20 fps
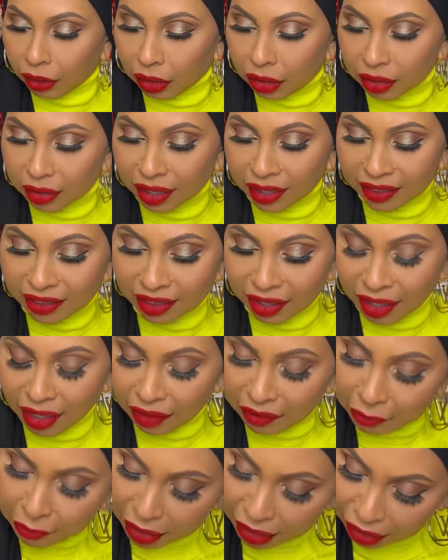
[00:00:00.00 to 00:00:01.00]
Does it
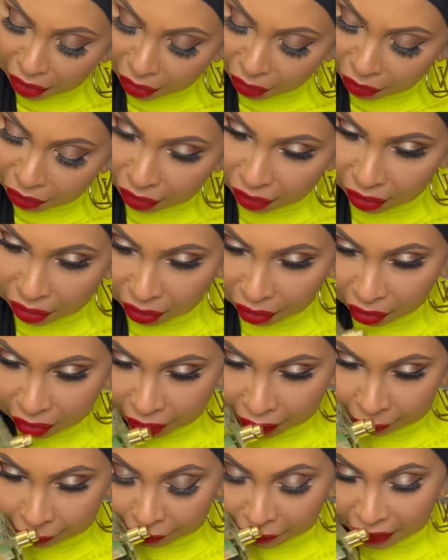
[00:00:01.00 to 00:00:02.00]
have mango?
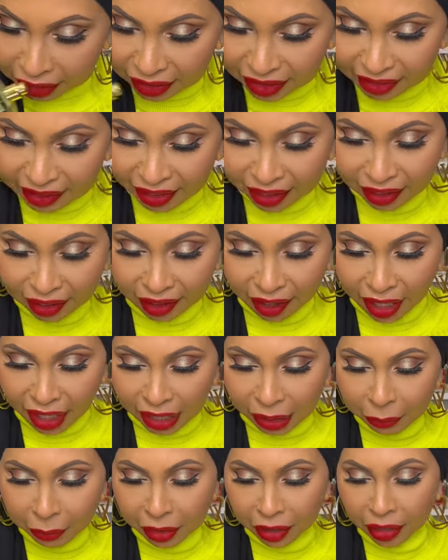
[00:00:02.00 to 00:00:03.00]
They said
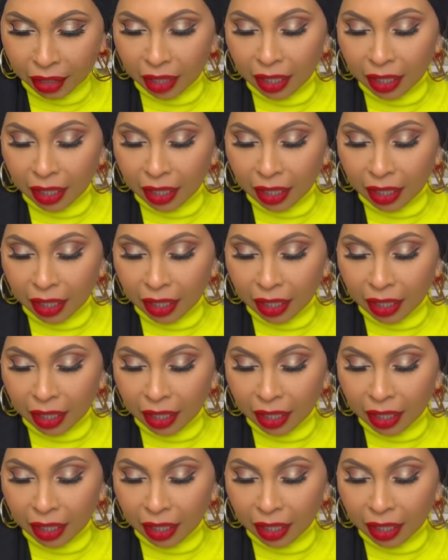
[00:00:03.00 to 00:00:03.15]
lime,